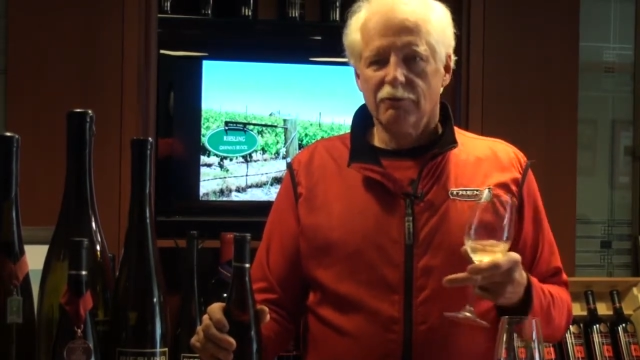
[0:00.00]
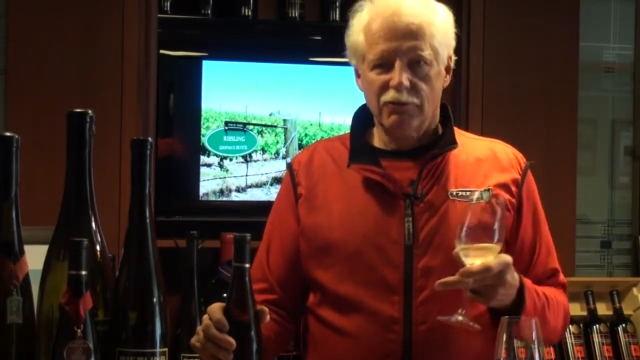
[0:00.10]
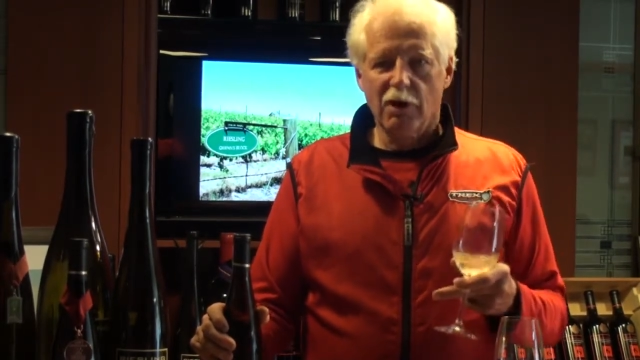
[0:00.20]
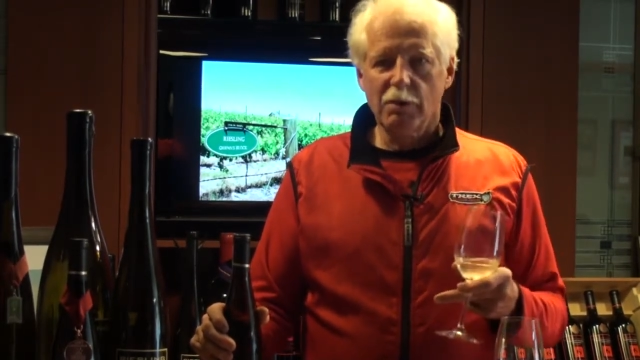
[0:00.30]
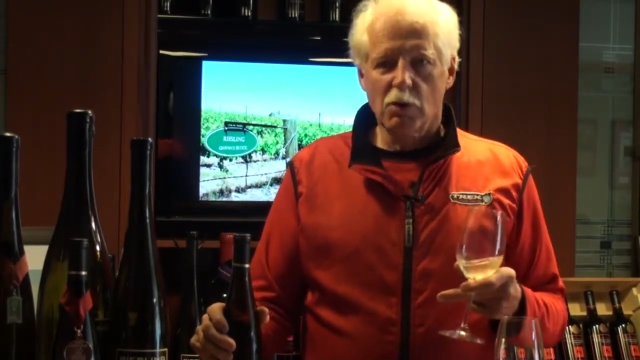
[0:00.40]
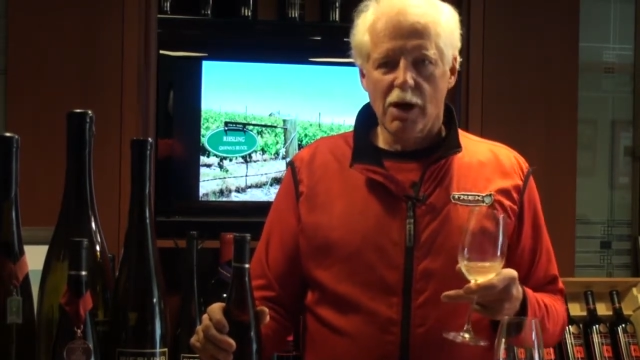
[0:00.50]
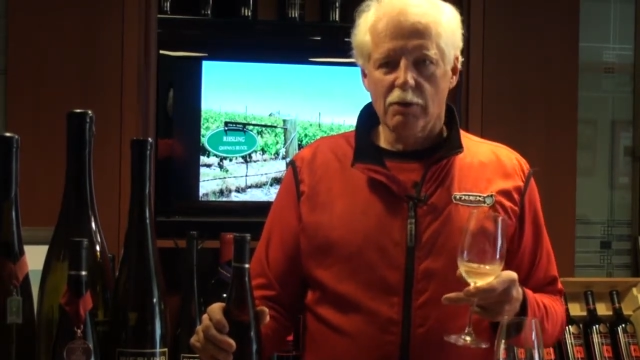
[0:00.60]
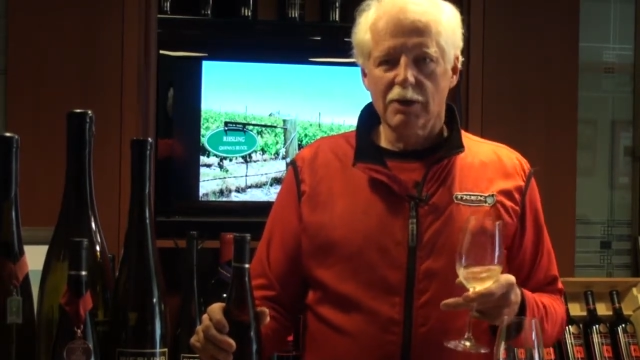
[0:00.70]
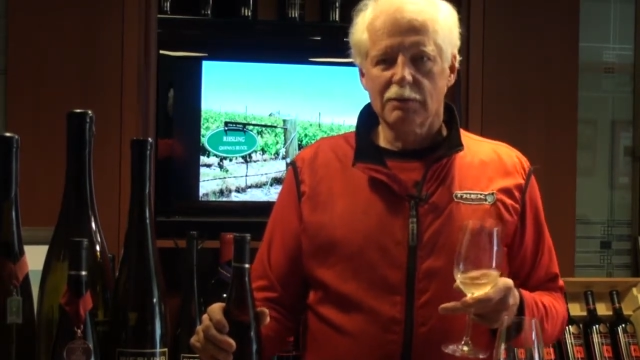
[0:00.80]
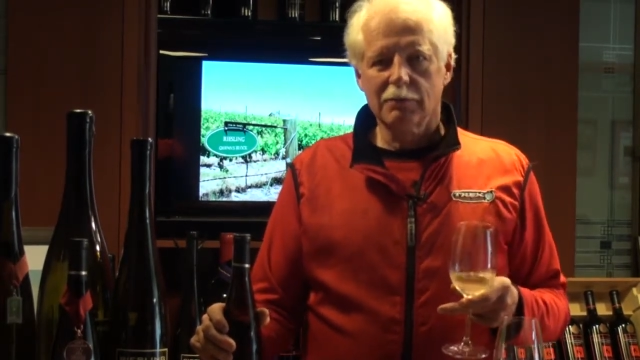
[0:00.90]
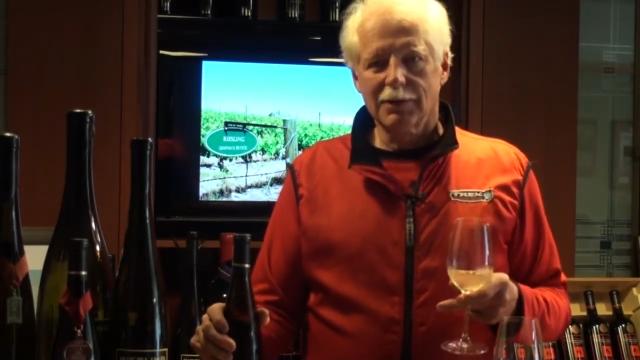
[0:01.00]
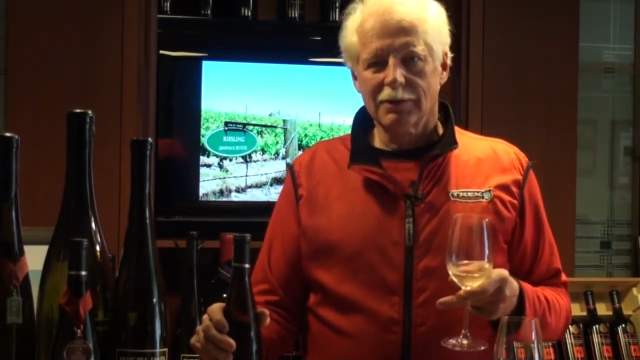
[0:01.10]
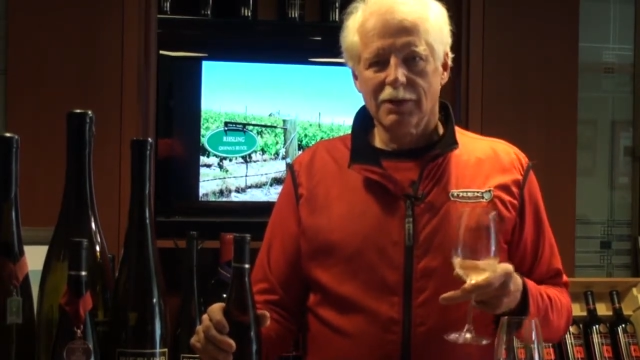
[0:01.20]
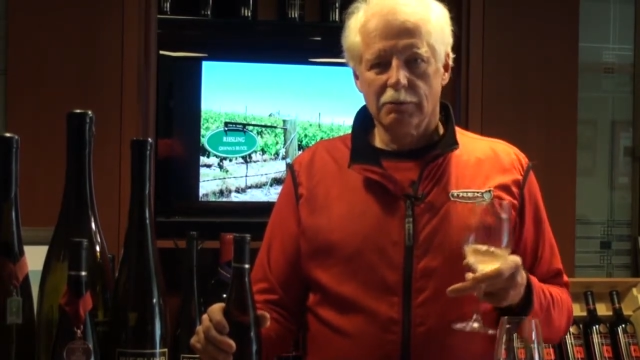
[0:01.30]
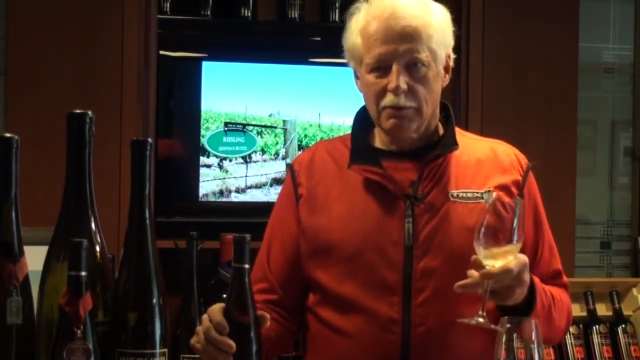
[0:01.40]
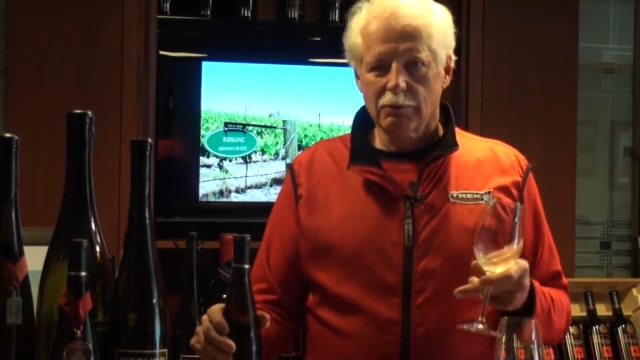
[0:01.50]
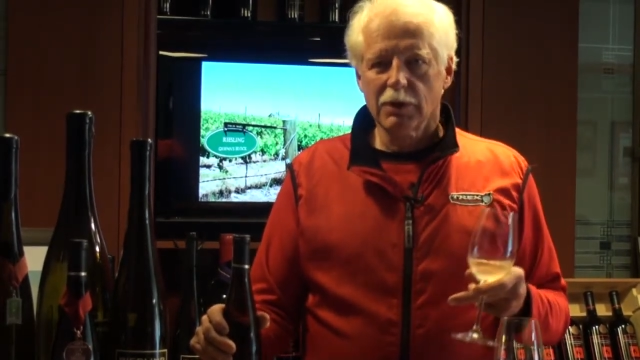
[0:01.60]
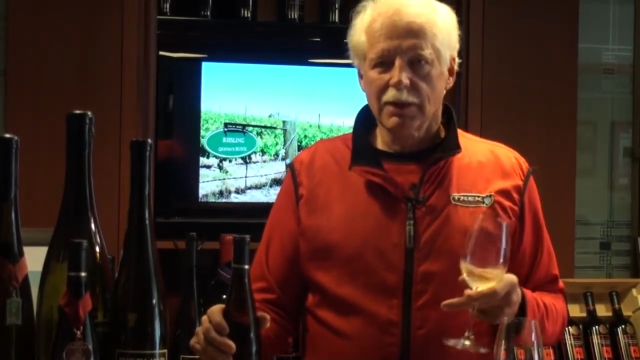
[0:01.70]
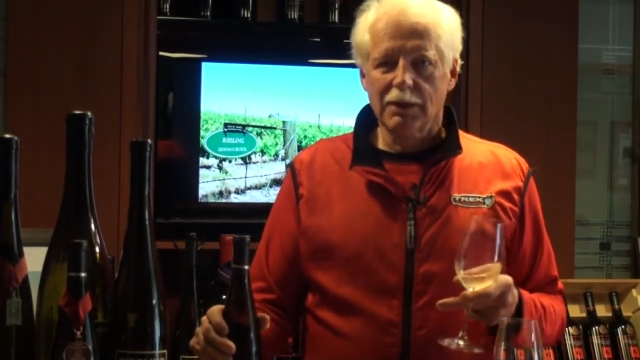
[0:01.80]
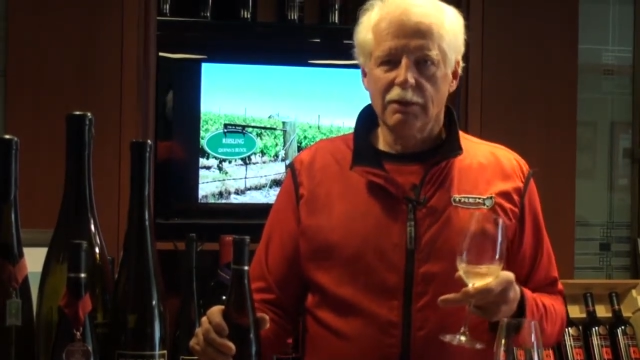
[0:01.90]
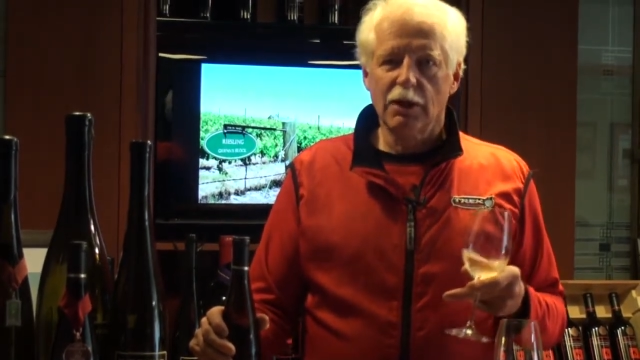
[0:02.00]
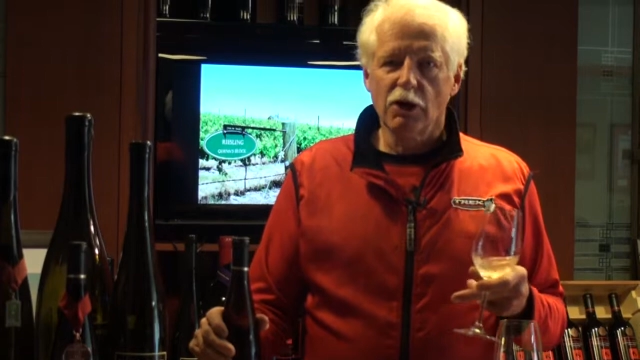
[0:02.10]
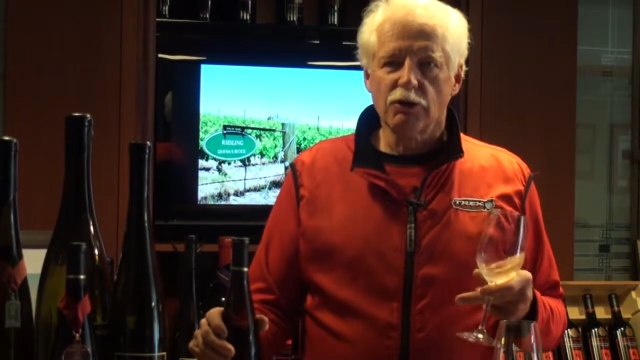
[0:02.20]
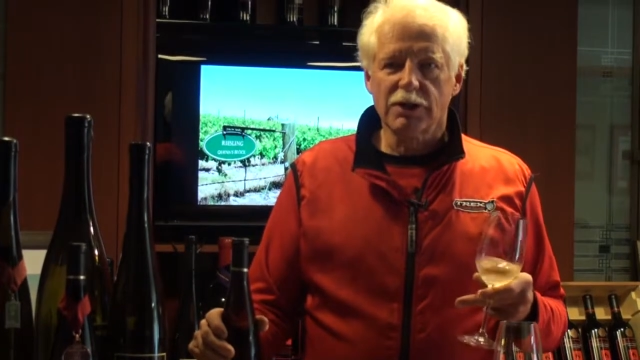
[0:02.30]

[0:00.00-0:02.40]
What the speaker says: very moderate and really in the under